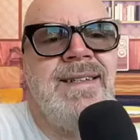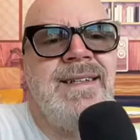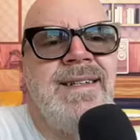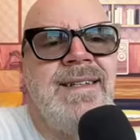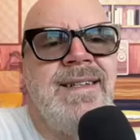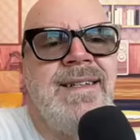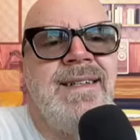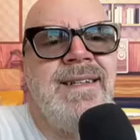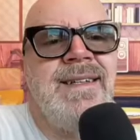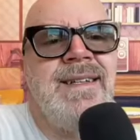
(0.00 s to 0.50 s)

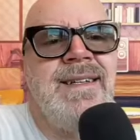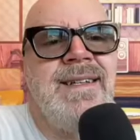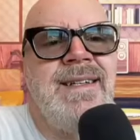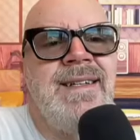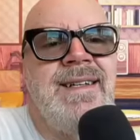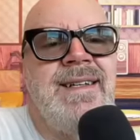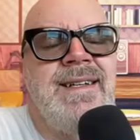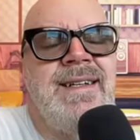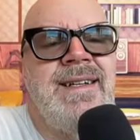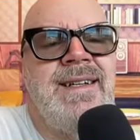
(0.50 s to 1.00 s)

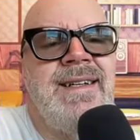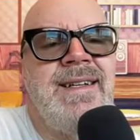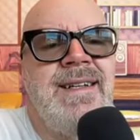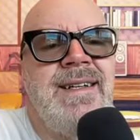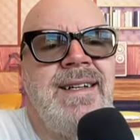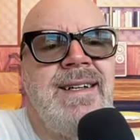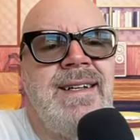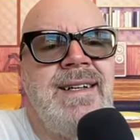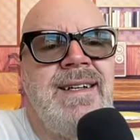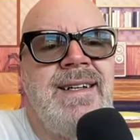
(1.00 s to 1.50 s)

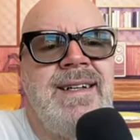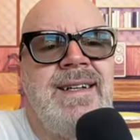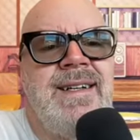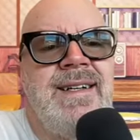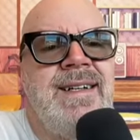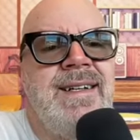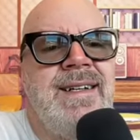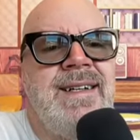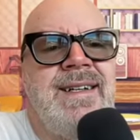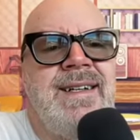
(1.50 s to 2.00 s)

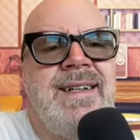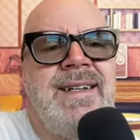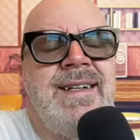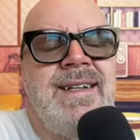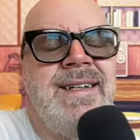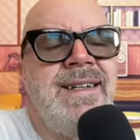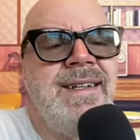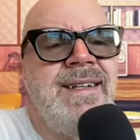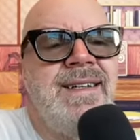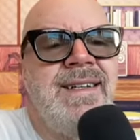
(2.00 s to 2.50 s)

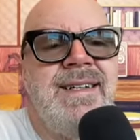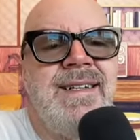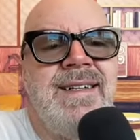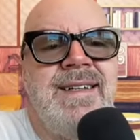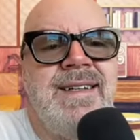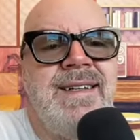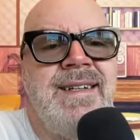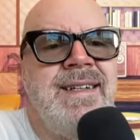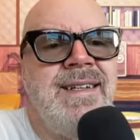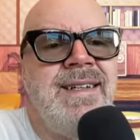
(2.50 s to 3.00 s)

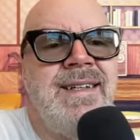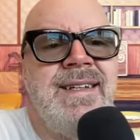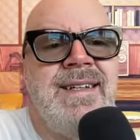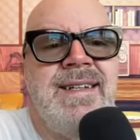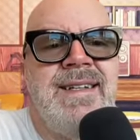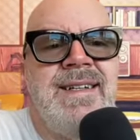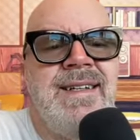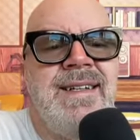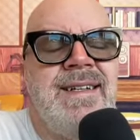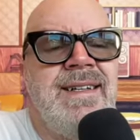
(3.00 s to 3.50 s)

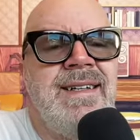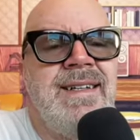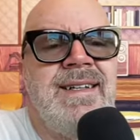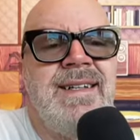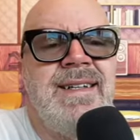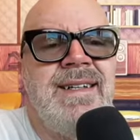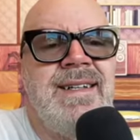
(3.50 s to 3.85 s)
The person shown says nothing.